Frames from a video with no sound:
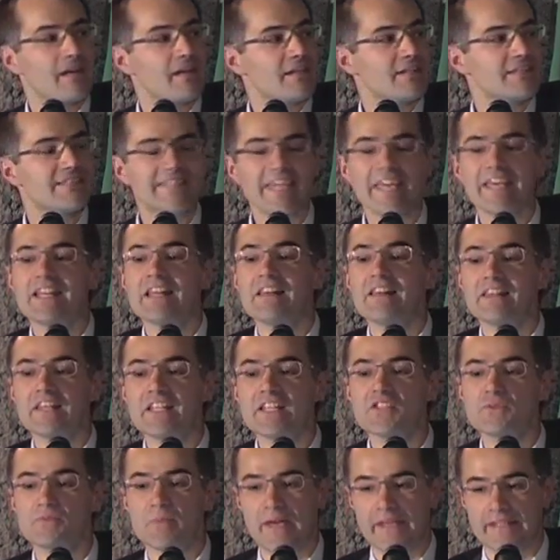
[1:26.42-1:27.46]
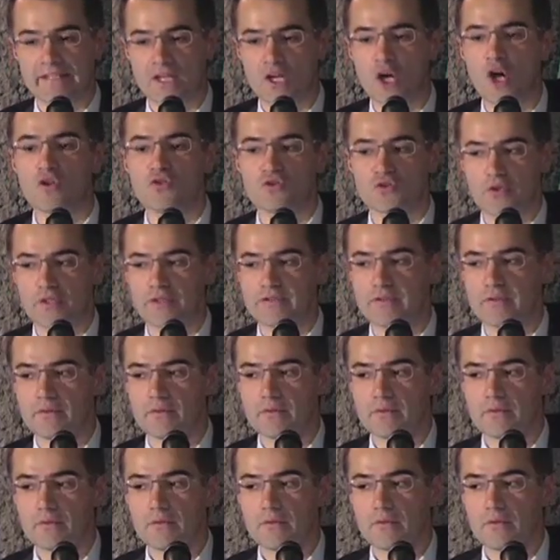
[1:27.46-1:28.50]
sale and leaseback contract
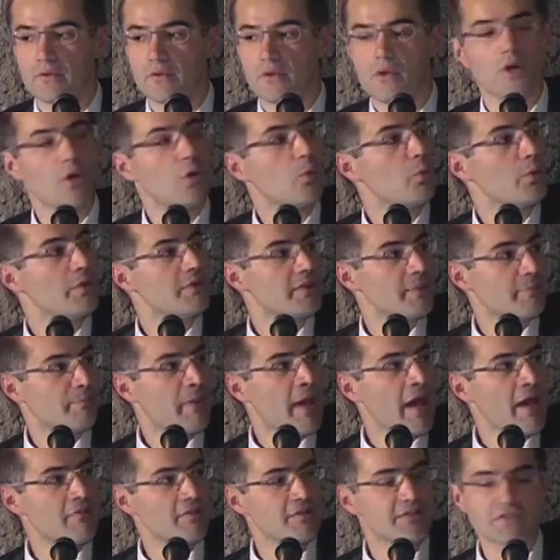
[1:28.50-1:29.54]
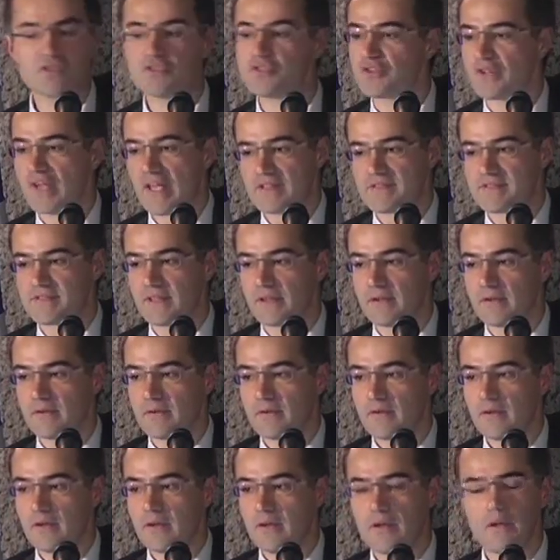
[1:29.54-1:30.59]
with the parent in Trieste.
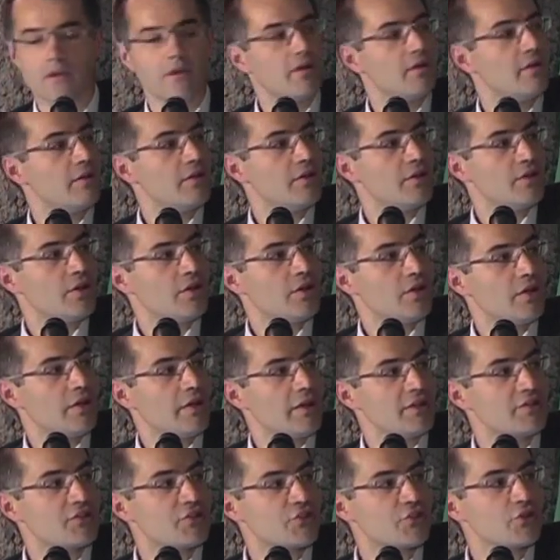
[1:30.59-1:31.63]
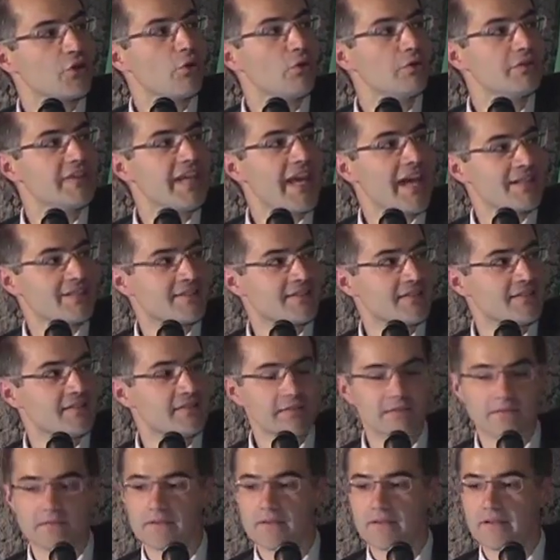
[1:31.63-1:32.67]
It sold the
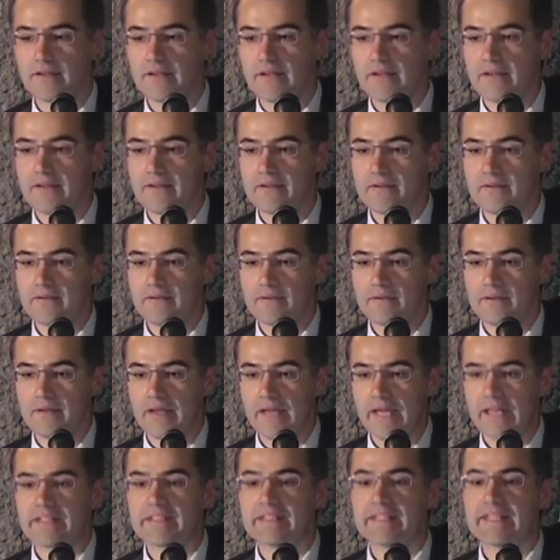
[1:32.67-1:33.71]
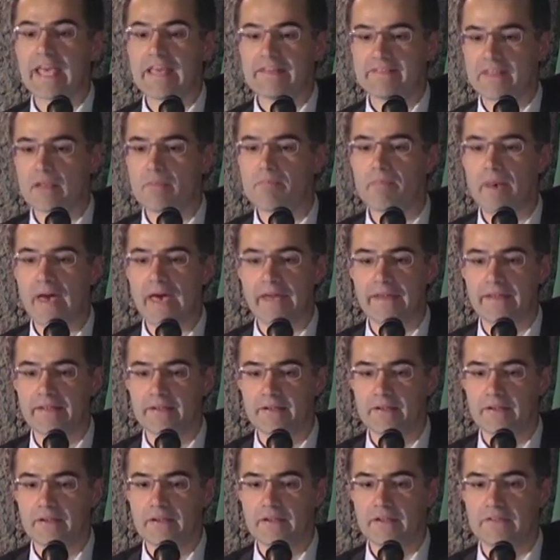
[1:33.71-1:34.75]
asset and get them back
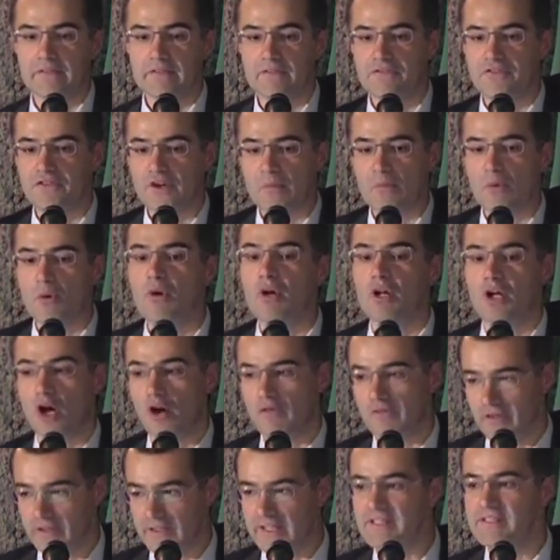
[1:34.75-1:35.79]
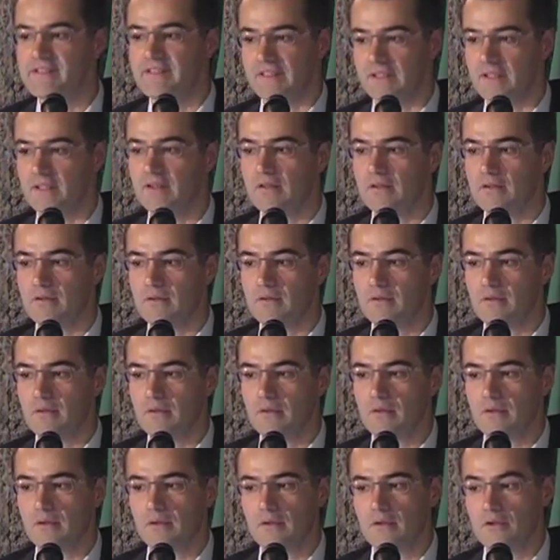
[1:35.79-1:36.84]
in the framework of a leasing.
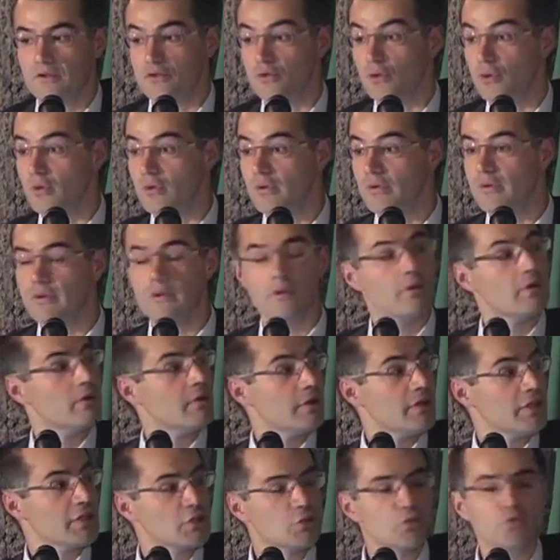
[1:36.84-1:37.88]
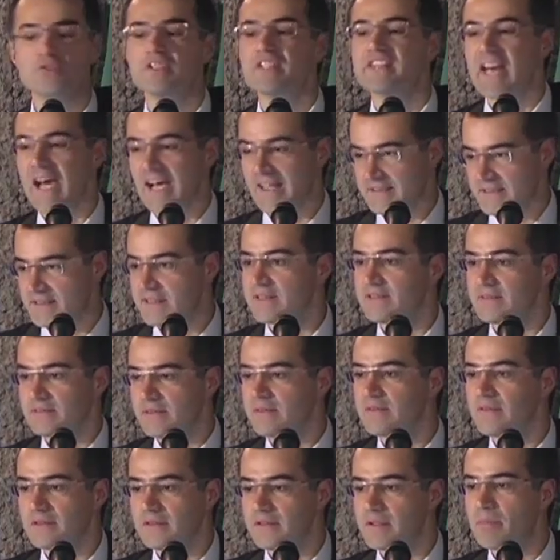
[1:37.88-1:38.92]
So it could deduct
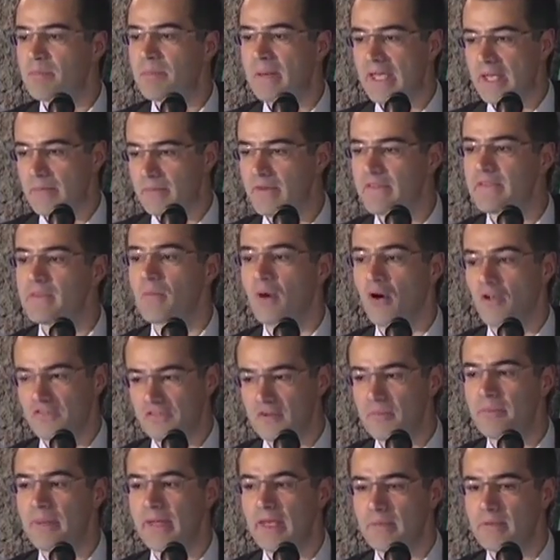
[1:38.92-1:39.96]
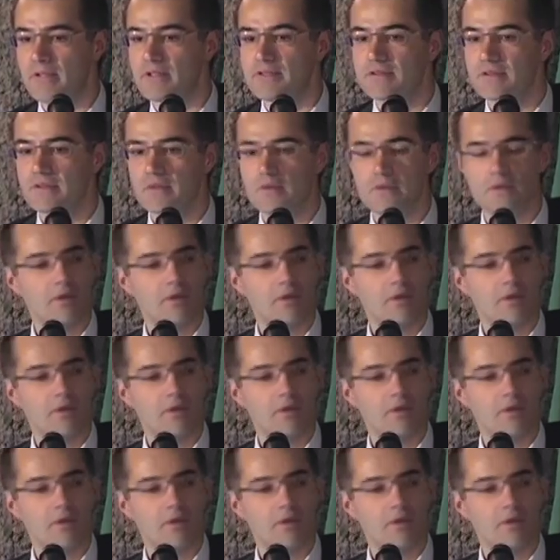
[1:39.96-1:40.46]
the payment, the monthly payment.